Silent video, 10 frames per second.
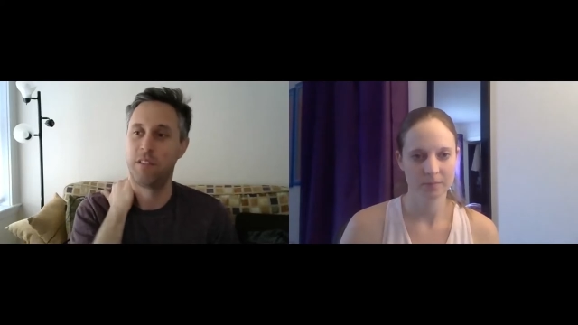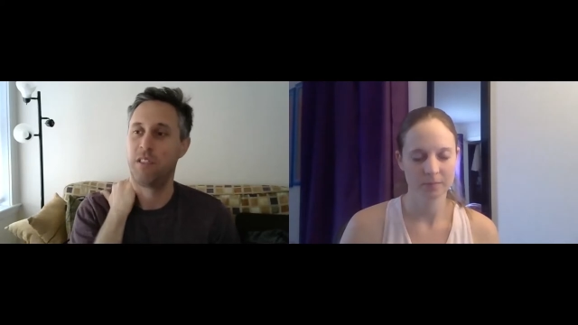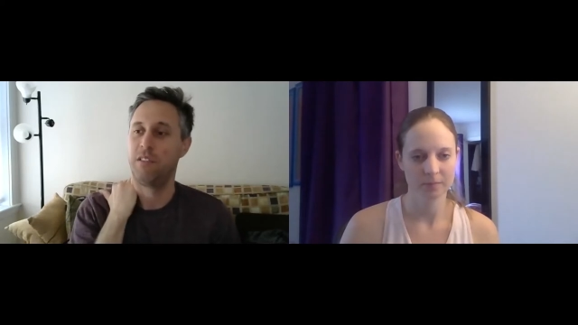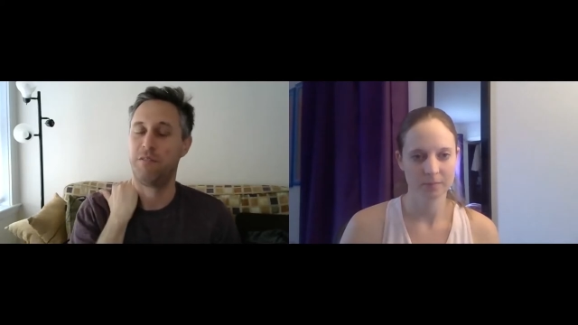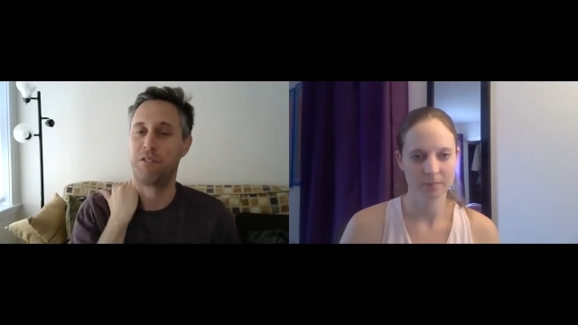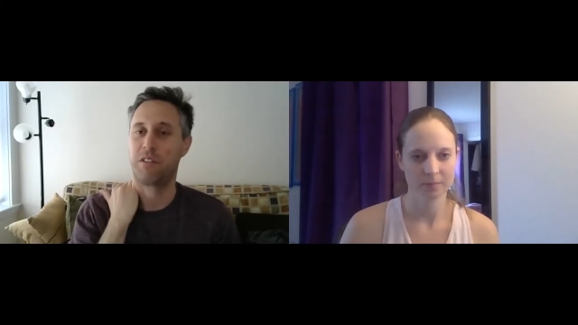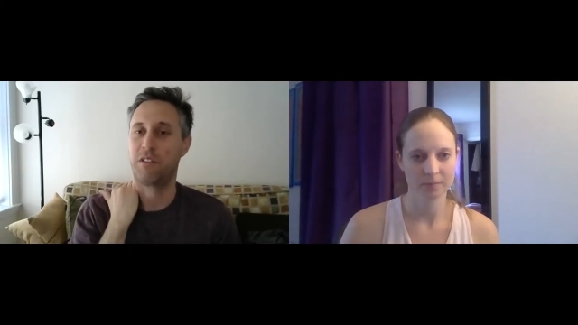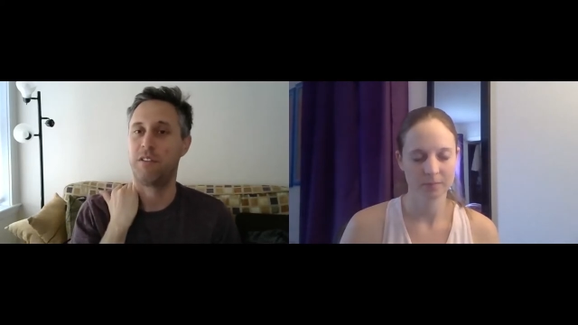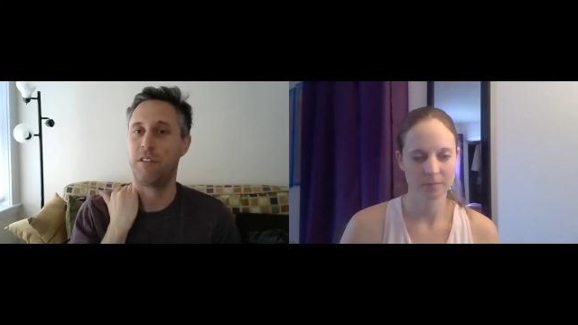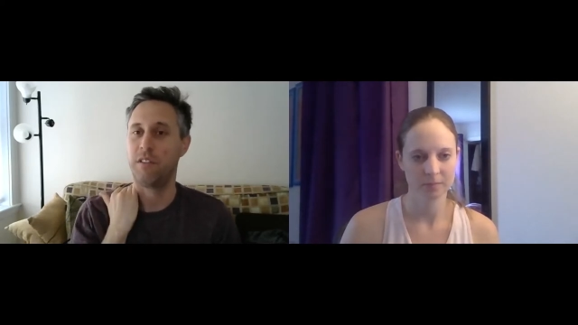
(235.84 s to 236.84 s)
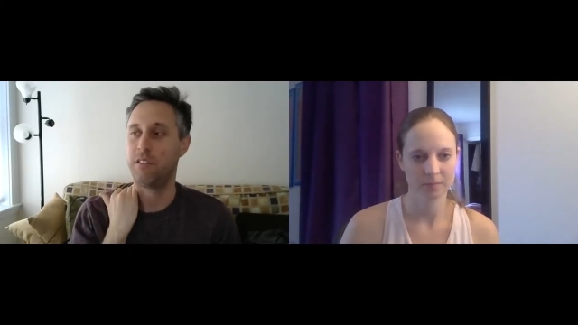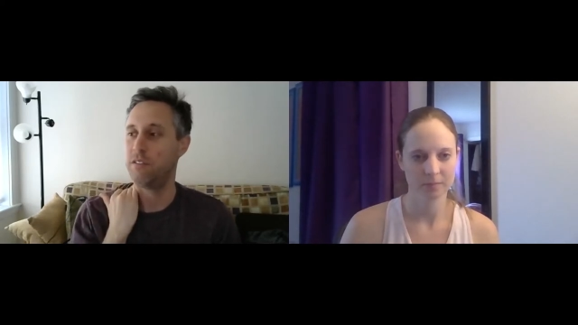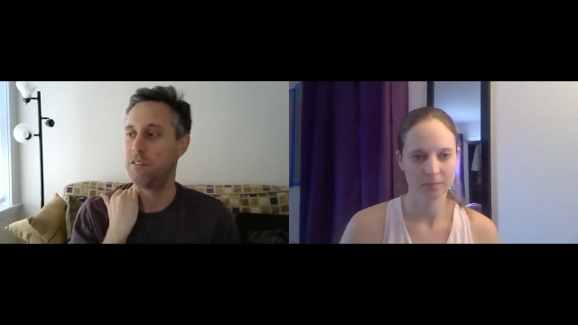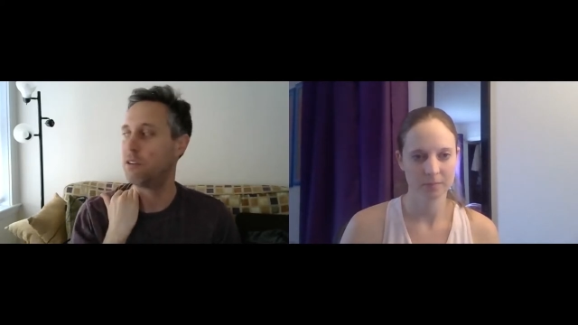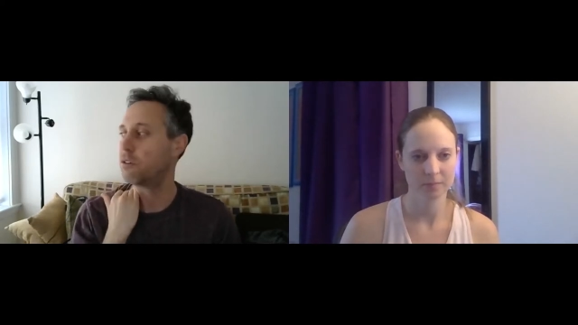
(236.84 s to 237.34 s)
Speaker 1: difficulty
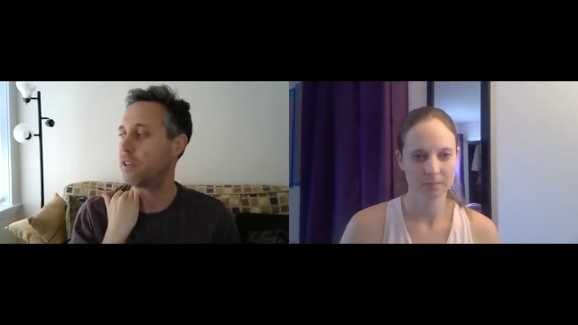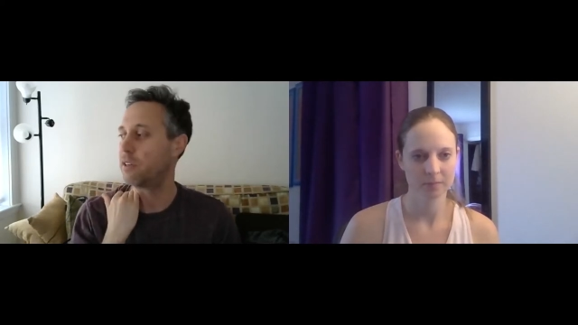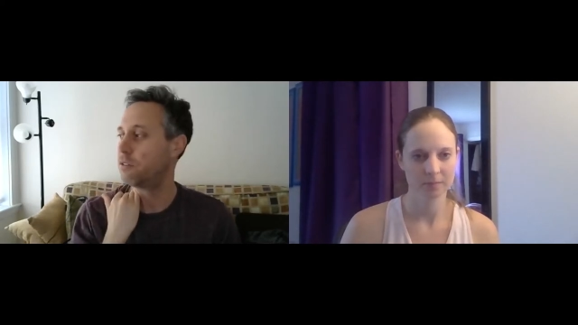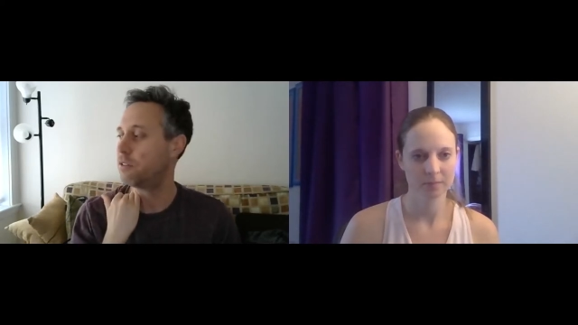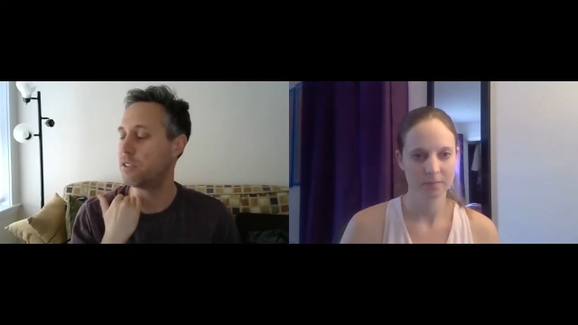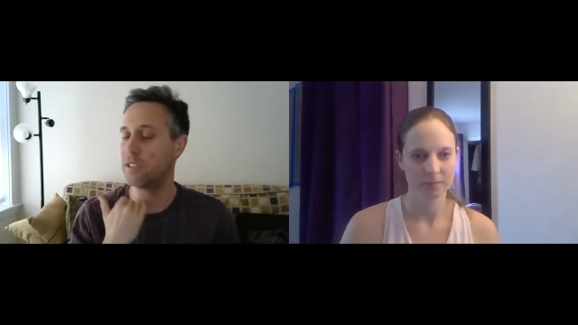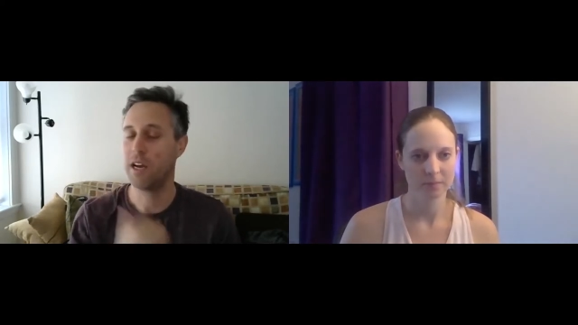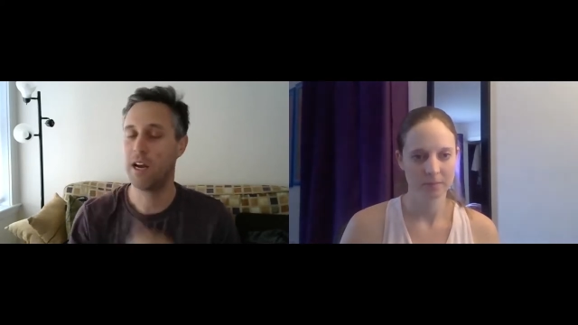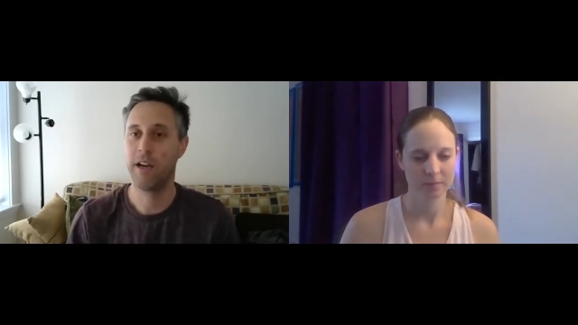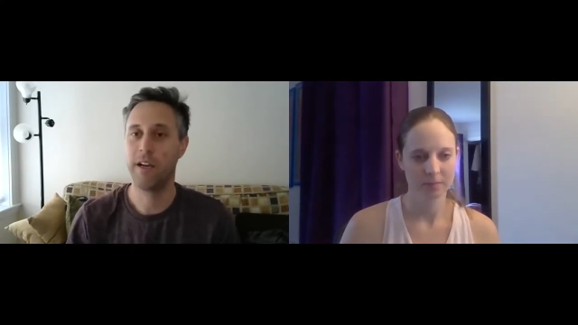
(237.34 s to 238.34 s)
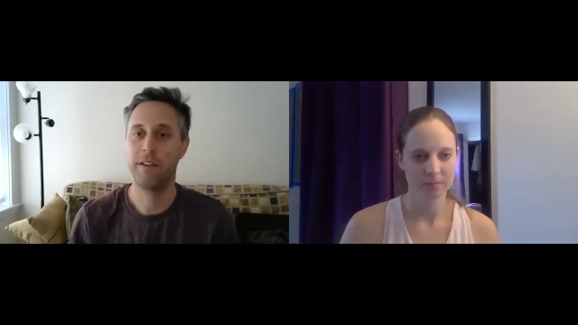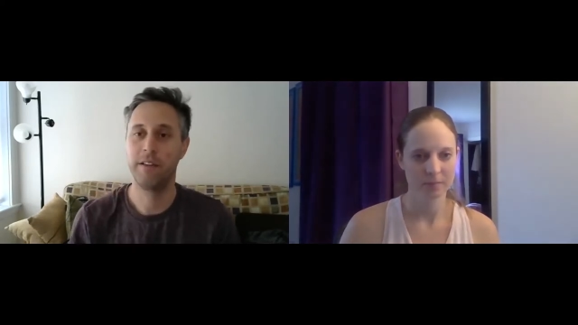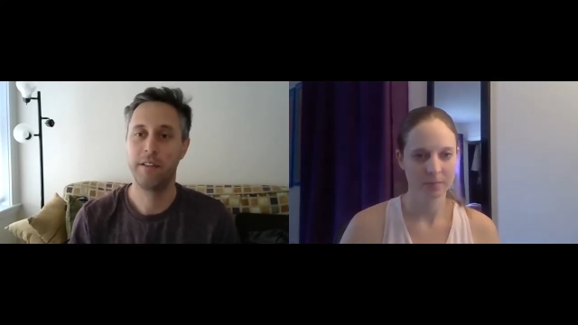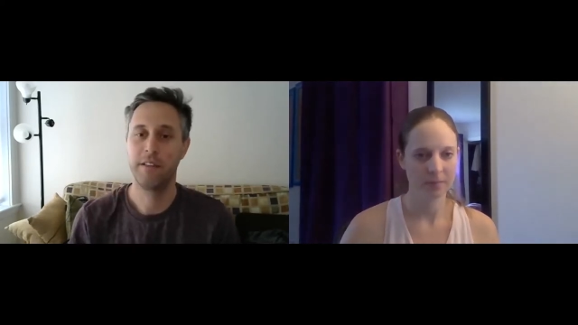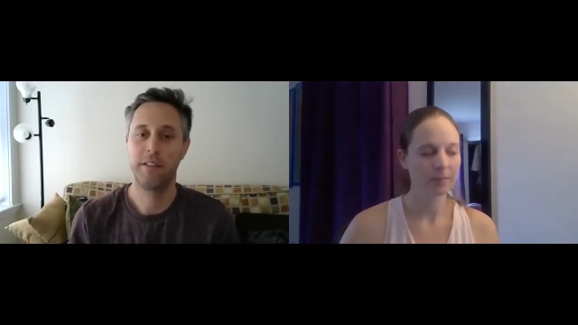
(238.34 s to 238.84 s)
in looking to the side.
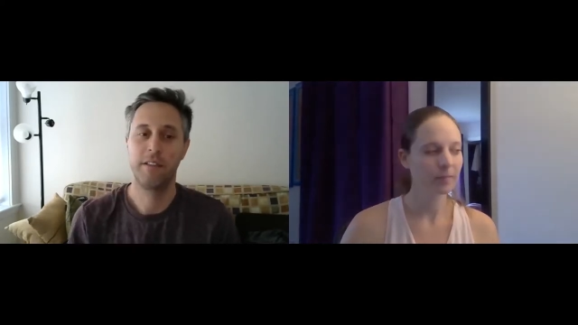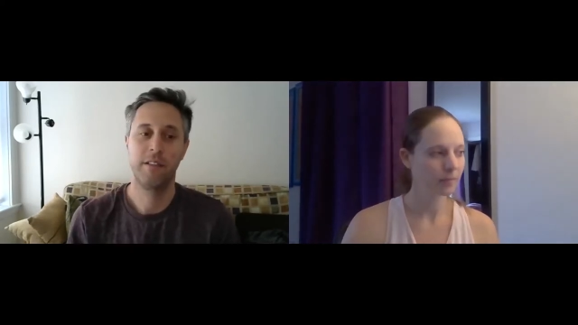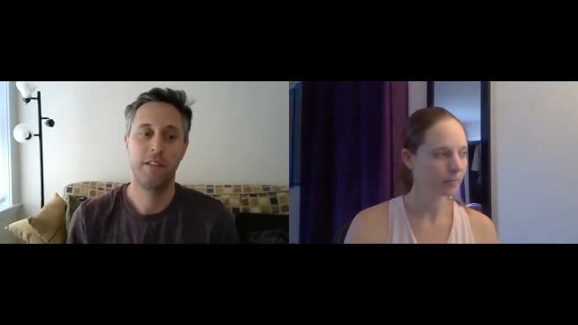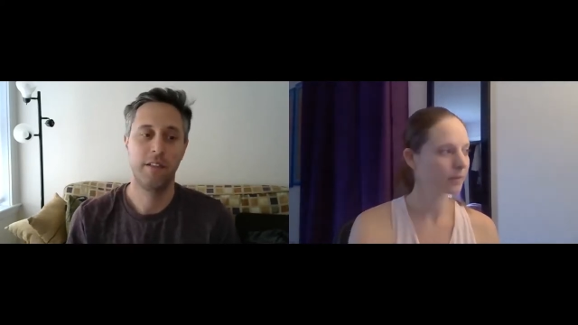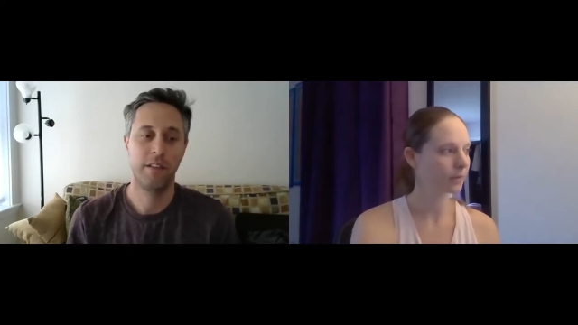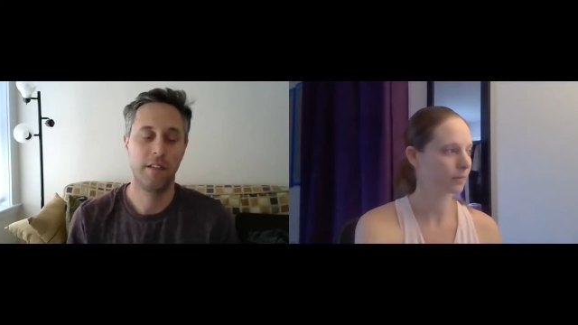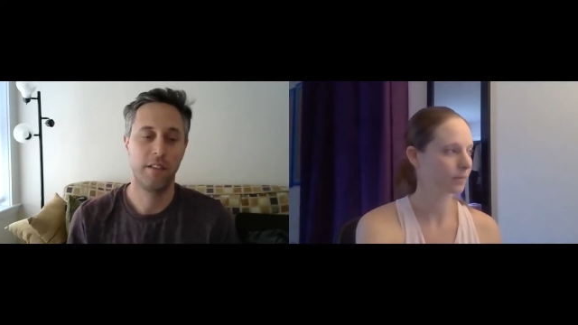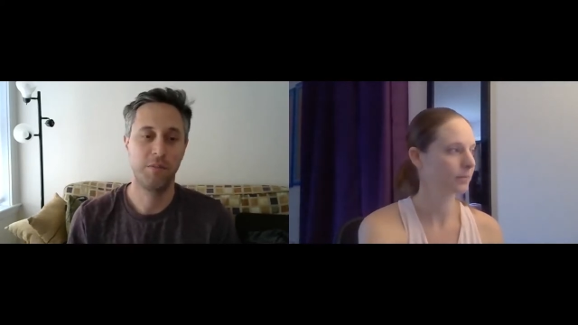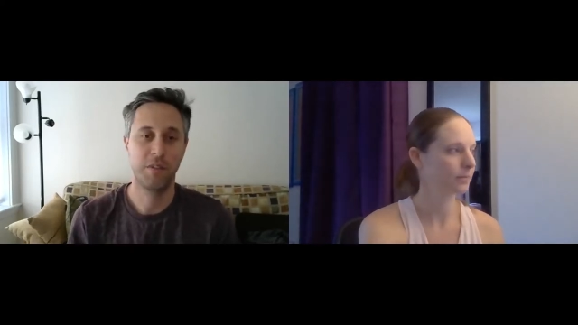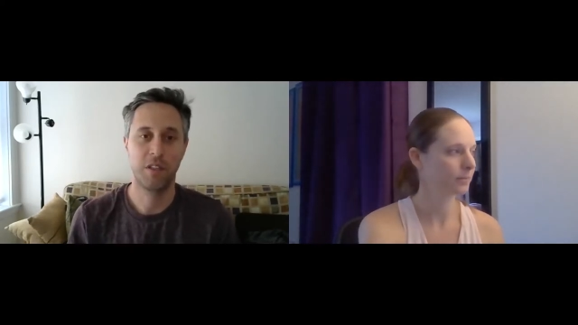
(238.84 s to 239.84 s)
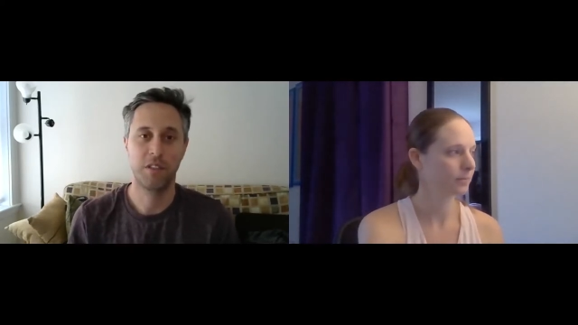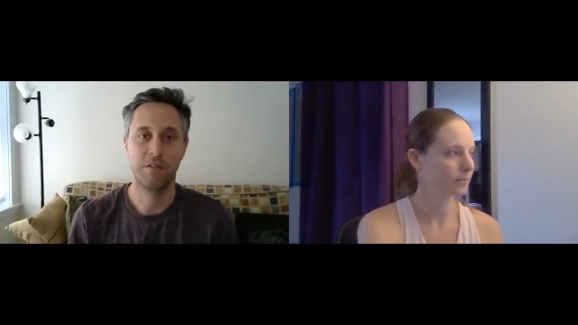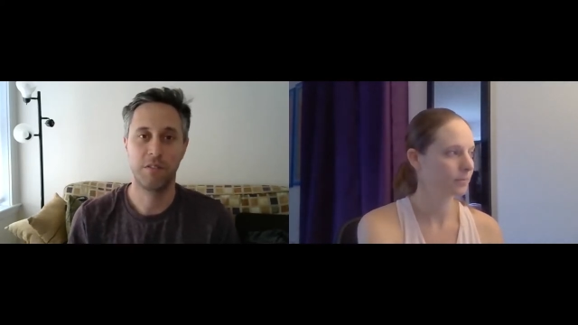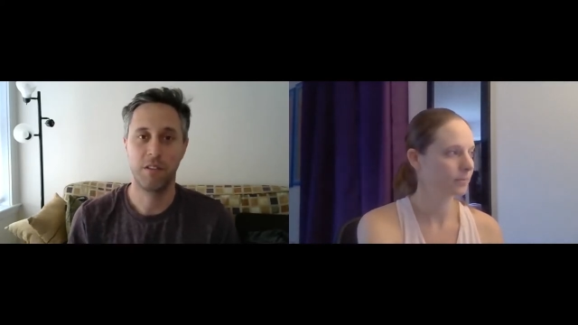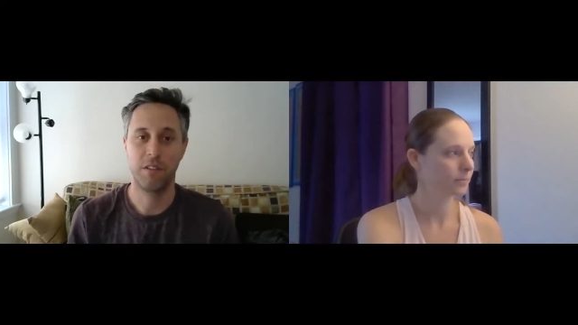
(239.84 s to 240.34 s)
Uh, it's because
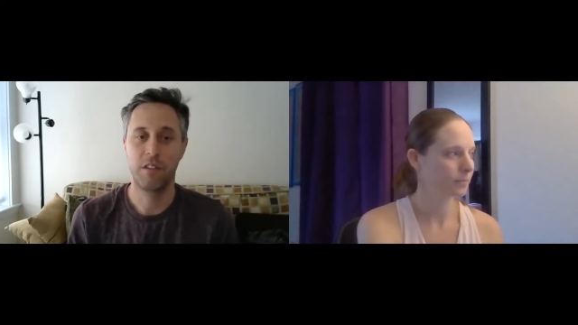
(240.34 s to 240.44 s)
of a